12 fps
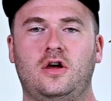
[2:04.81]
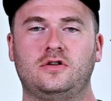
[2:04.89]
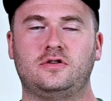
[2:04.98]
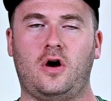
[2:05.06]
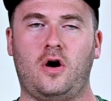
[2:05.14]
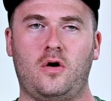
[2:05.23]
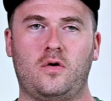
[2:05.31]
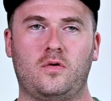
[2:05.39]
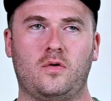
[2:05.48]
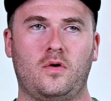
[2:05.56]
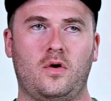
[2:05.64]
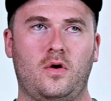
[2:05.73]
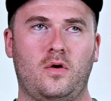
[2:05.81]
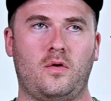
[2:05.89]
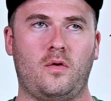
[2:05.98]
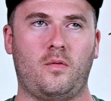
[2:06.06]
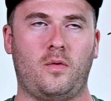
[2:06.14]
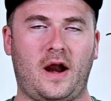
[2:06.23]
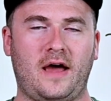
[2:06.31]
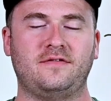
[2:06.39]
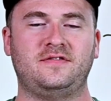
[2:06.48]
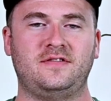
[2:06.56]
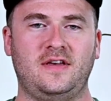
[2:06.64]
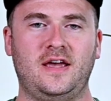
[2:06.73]
So what I've
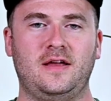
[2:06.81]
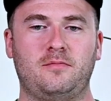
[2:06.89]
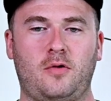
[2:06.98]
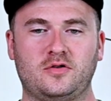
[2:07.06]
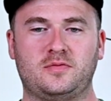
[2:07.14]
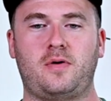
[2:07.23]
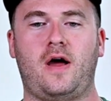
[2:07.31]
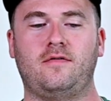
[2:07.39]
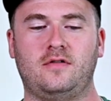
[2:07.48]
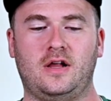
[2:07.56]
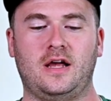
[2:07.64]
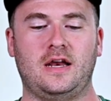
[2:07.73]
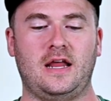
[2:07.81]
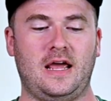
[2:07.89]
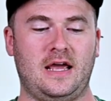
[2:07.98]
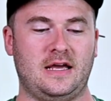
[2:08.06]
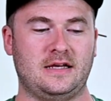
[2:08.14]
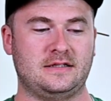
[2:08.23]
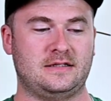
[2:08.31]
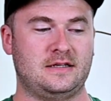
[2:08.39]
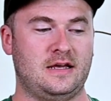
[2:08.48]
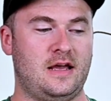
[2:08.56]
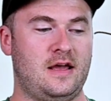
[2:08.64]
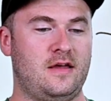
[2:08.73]
seen most prevalent is
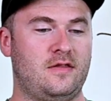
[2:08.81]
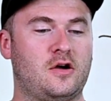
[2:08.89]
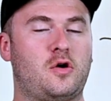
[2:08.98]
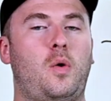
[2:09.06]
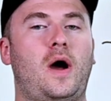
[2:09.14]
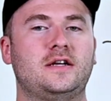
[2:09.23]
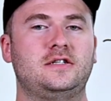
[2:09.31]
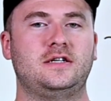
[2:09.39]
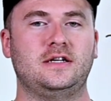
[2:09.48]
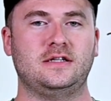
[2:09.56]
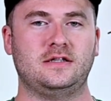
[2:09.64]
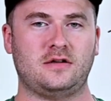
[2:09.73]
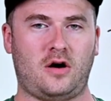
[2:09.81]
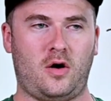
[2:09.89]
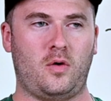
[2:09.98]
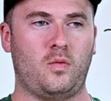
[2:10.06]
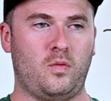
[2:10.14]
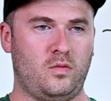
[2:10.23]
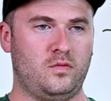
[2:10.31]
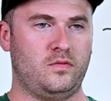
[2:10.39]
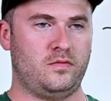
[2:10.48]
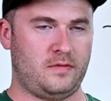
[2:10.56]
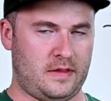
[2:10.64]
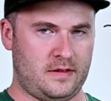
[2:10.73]
the questions are,
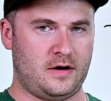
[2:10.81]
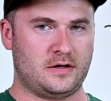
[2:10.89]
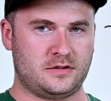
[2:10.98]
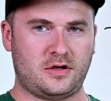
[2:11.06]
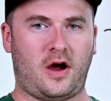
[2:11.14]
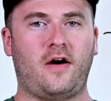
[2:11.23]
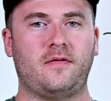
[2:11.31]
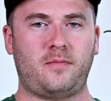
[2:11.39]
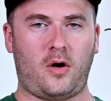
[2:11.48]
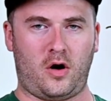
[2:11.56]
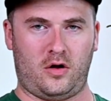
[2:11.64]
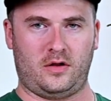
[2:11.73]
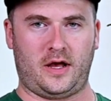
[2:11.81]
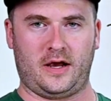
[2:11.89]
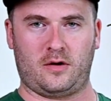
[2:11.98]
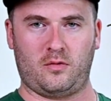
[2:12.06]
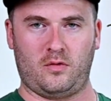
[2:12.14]
they're softball, like